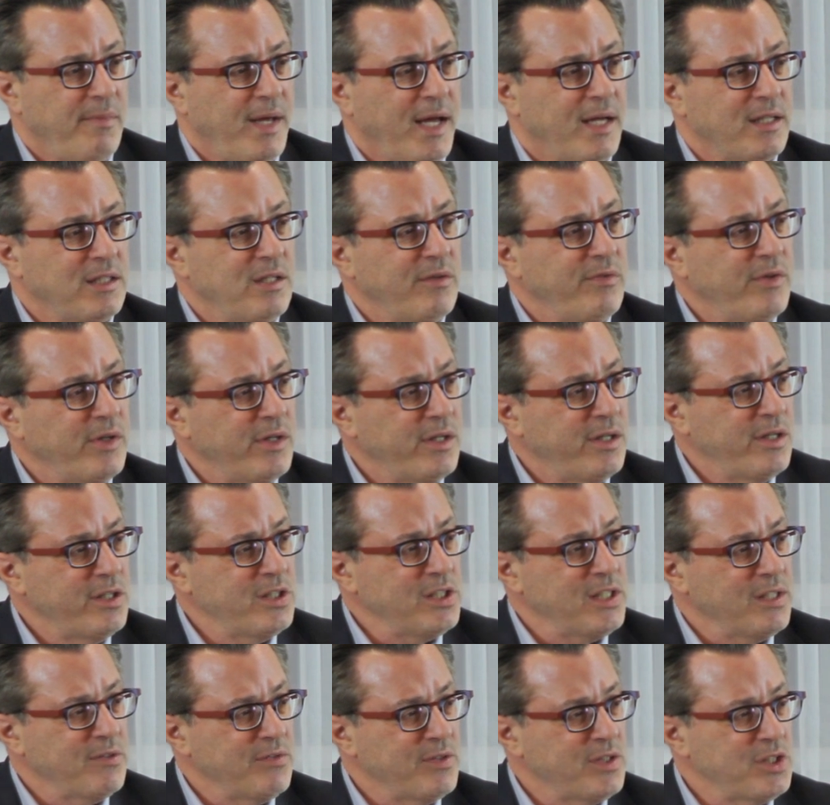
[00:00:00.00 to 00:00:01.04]
amount. If you're in a
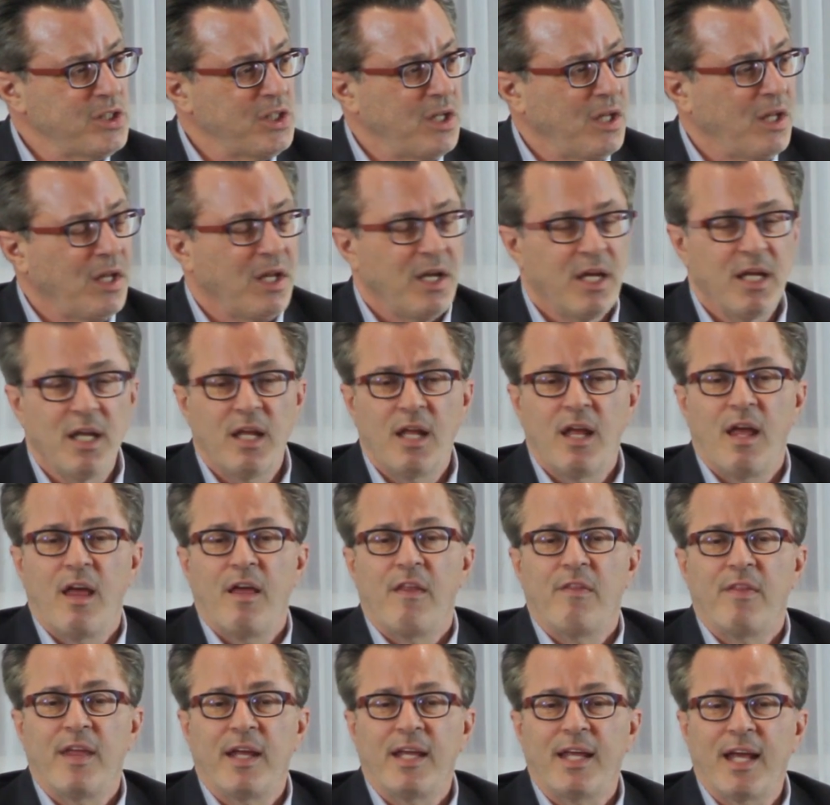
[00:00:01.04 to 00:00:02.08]
nursing facility,
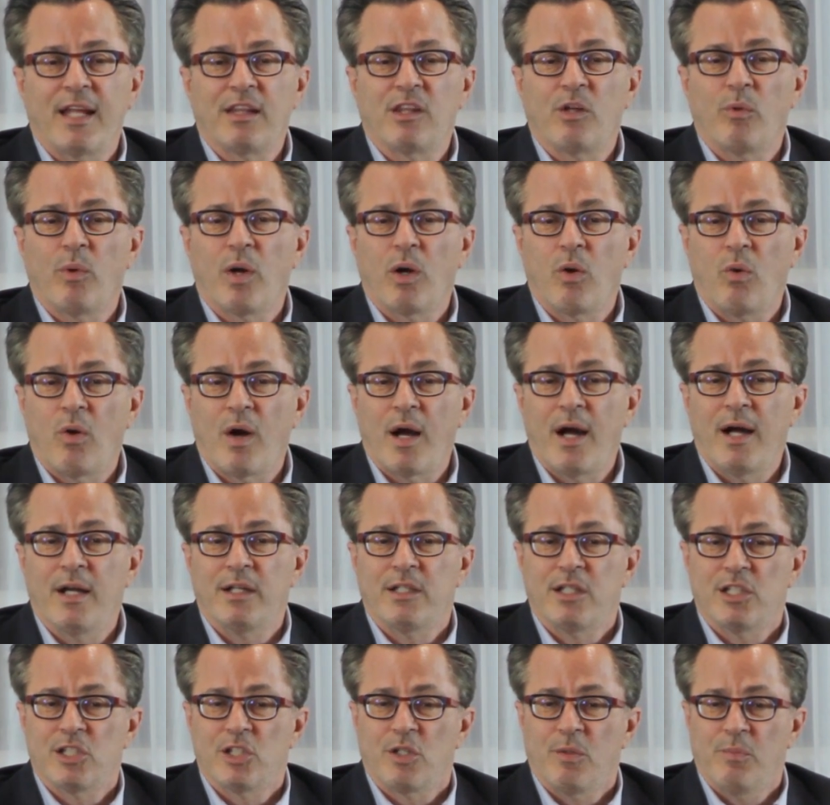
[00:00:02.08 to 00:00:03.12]
they get the required
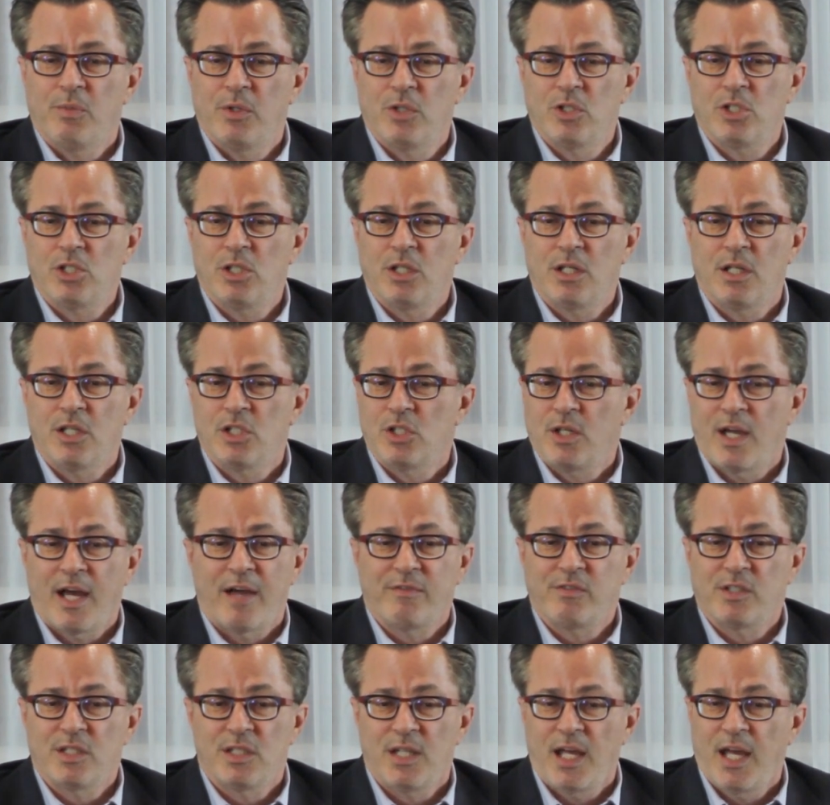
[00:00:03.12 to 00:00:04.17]
distribution because you
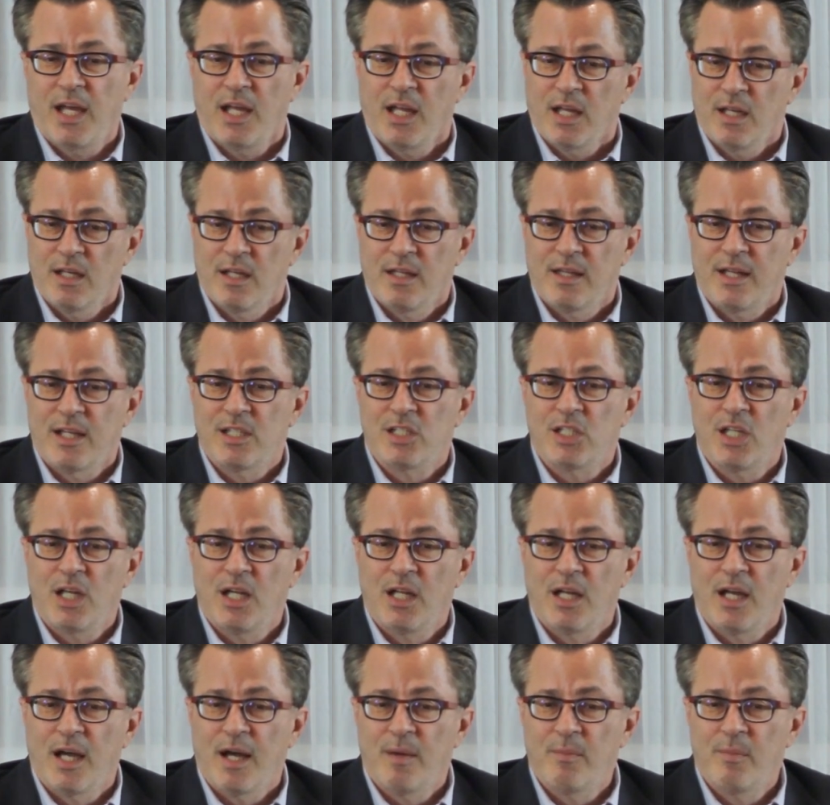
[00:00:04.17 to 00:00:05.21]
have to take it. That's
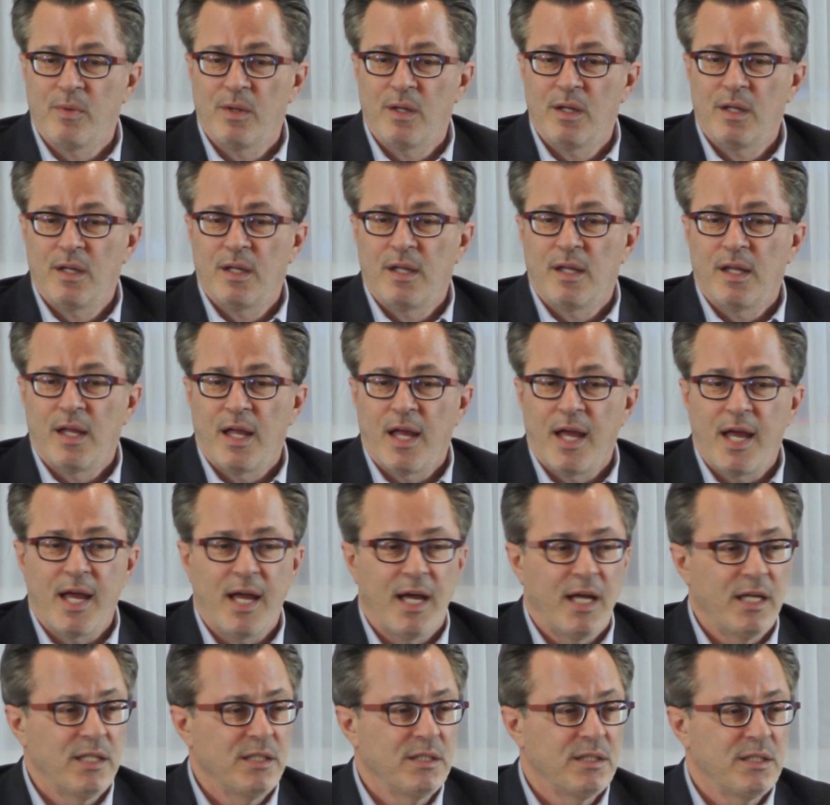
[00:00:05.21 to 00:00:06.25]
income,
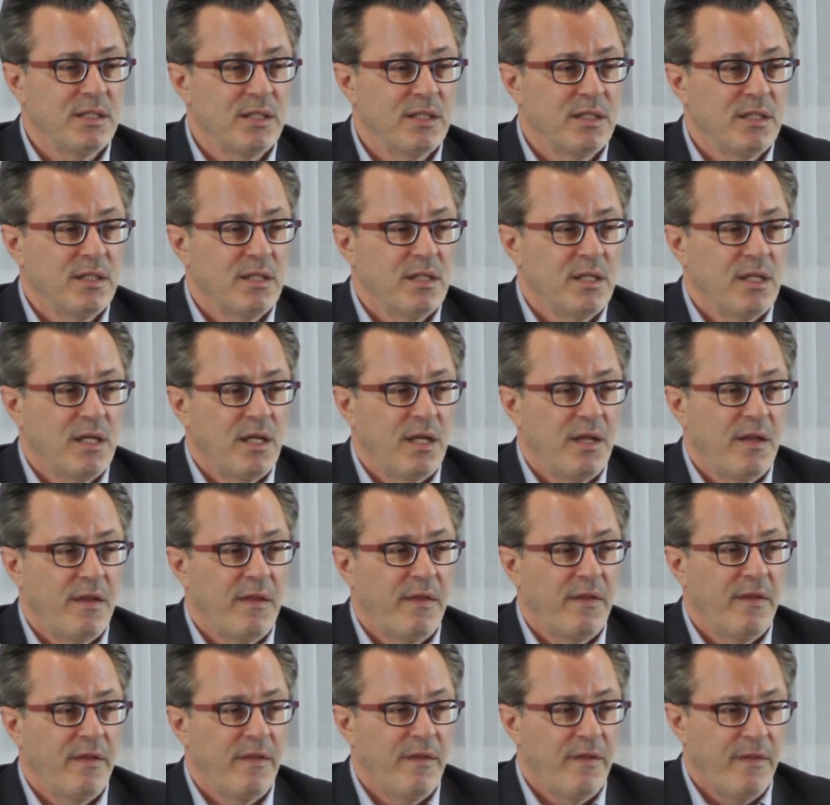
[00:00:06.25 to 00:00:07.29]
and
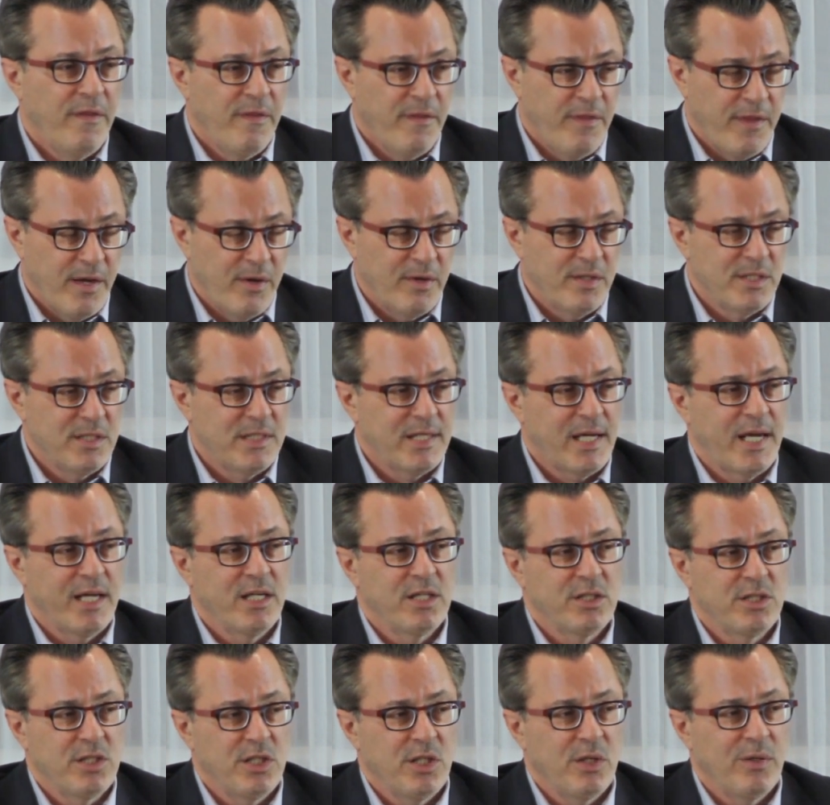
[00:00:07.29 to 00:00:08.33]
they're
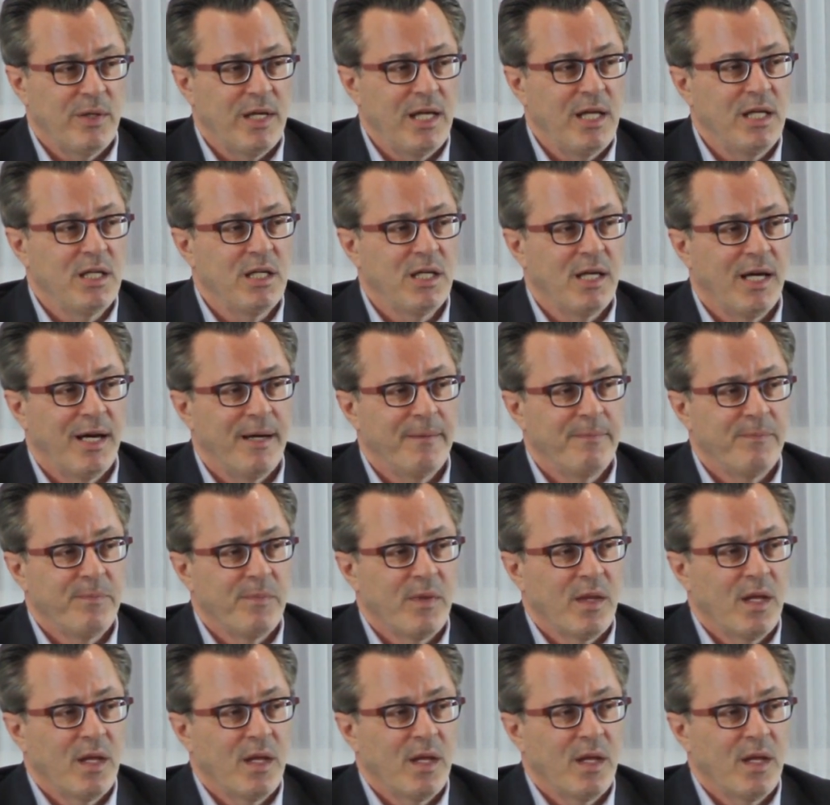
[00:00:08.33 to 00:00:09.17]
entitled to your income.